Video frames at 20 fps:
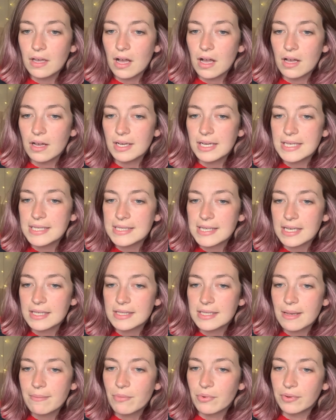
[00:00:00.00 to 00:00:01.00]
Early
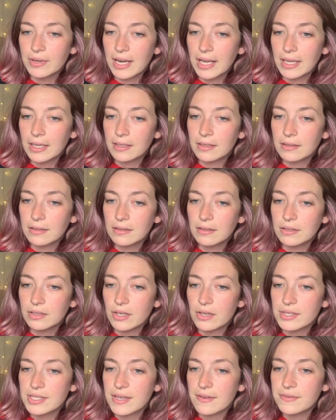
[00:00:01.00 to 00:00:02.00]
Sunday morning,
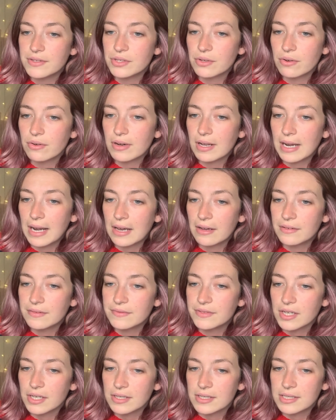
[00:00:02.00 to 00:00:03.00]
Yosef saw a cloud
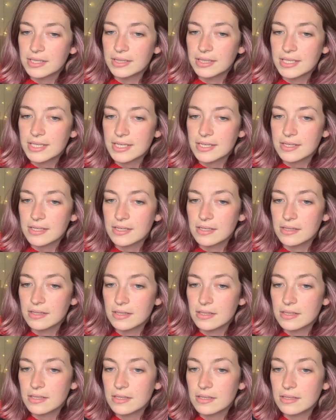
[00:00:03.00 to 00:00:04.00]
of dust in the
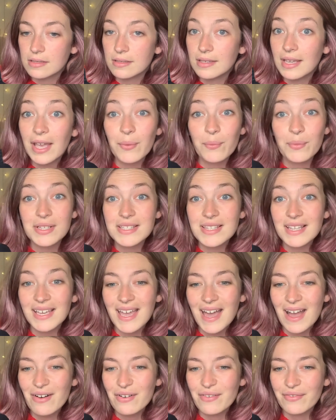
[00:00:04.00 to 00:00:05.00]
distance. It was the
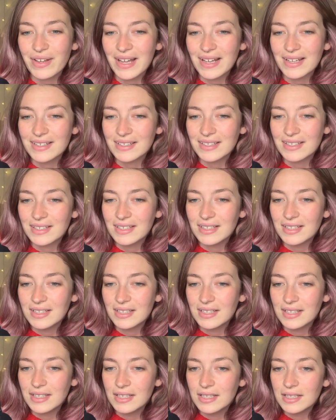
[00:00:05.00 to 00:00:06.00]
caravan.
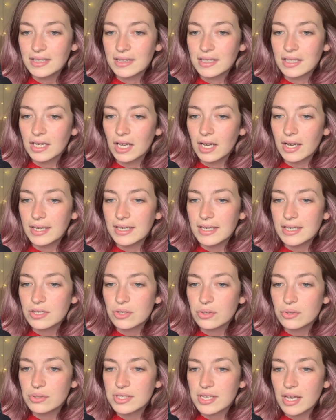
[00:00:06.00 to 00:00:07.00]
The lion had
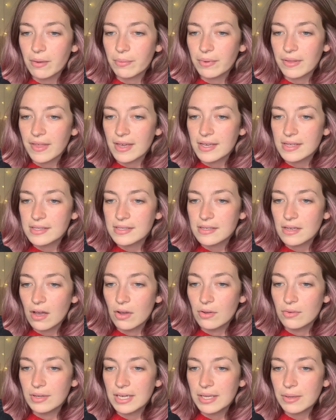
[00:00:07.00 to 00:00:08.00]
caught up with it
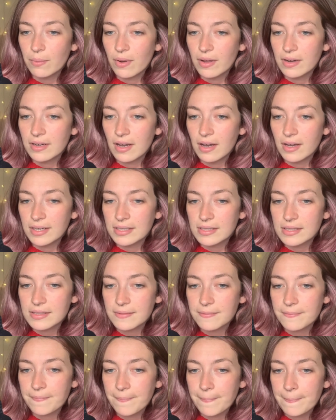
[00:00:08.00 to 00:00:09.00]
only one night.
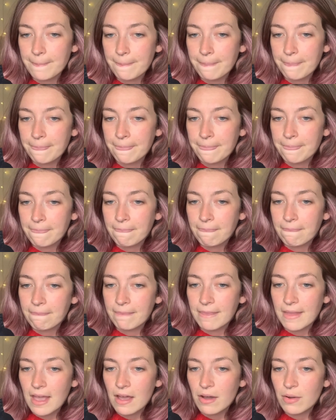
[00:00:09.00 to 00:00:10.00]

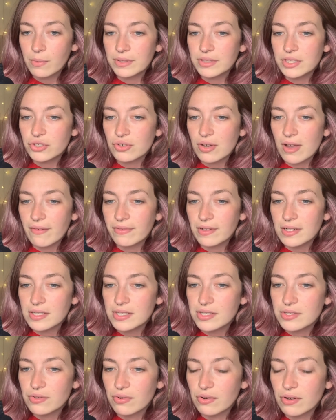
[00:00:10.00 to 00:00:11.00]
Now when the travellers
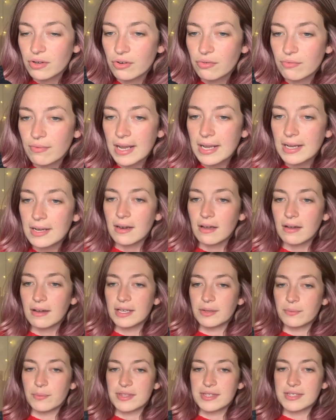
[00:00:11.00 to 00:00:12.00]
saw a great
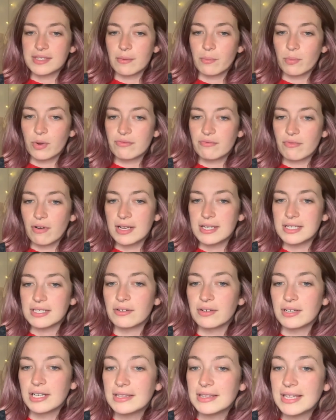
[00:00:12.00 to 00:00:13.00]
lion with someone riding
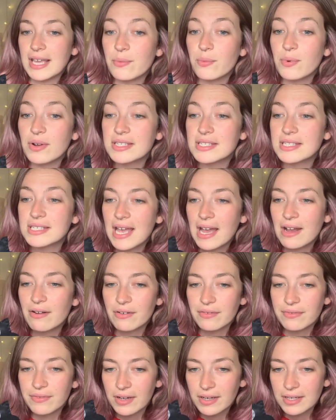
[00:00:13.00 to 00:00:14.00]
on it, they were
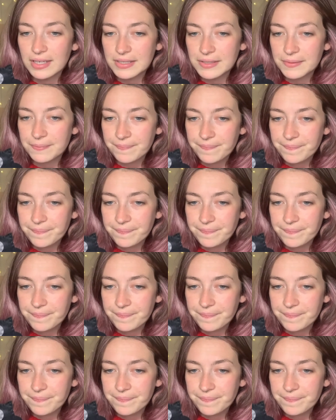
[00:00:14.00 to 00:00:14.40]
terrified.